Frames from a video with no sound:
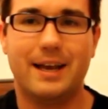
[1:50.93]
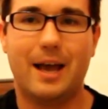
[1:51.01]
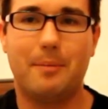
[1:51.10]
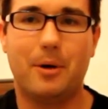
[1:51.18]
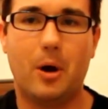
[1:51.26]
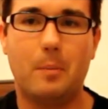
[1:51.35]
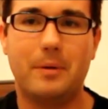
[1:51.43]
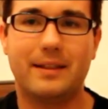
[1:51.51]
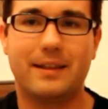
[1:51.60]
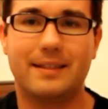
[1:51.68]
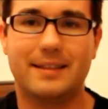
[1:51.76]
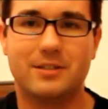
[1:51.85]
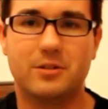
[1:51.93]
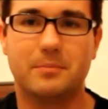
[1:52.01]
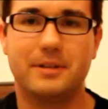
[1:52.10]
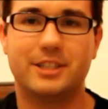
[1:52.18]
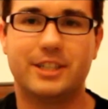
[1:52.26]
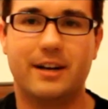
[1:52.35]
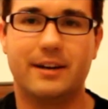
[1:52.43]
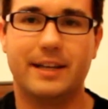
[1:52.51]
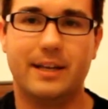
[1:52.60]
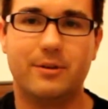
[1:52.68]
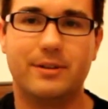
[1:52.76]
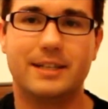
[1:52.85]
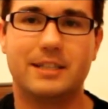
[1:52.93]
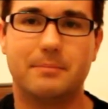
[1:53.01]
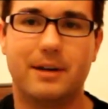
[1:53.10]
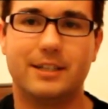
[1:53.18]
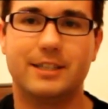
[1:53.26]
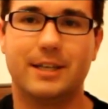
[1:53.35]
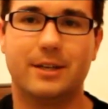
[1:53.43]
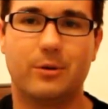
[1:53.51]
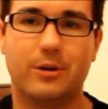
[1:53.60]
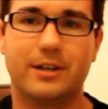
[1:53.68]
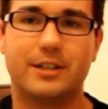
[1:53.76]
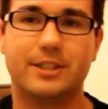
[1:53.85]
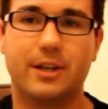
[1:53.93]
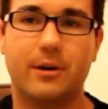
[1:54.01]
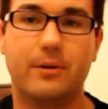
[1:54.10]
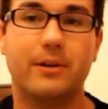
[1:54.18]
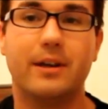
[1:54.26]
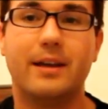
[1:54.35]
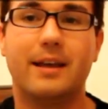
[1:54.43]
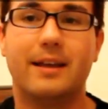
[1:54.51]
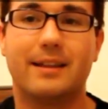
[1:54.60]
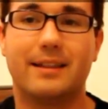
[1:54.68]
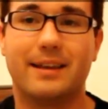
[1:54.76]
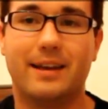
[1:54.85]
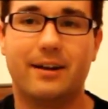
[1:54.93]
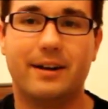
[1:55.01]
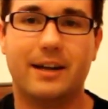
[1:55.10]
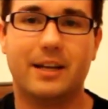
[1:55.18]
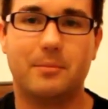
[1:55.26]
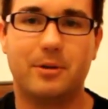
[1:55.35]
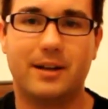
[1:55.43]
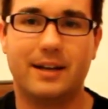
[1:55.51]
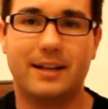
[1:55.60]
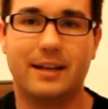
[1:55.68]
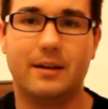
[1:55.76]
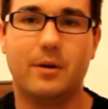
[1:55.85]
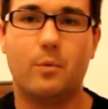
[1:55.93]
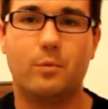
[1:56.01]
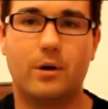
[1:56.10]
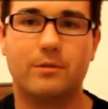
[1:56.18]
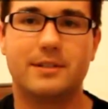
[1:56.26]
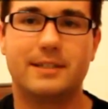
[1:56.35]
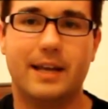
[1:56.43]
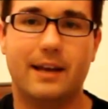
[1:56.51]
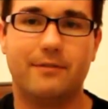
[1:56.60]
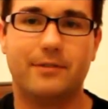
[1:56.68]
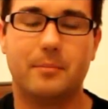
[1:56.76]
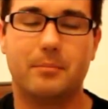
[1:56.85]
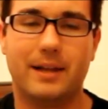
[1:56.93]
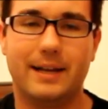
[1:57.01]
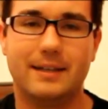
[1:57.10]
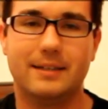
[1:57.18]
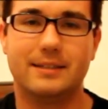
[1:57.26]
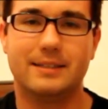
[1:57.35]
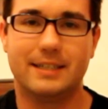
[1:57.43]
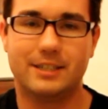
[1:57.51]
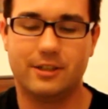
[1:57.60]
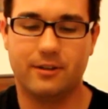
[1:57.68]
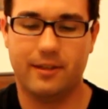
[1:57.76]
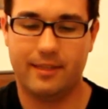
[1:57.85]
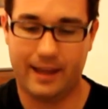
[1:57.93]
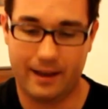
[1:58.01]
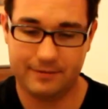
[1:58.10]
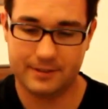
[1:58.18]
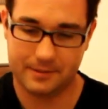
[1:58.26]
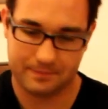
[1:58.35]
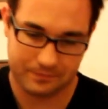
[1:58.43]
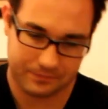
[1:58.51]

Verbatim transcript: I'm hoping that this will be shared equally as much in order to show that the internet community won't stand for blatant digital theft.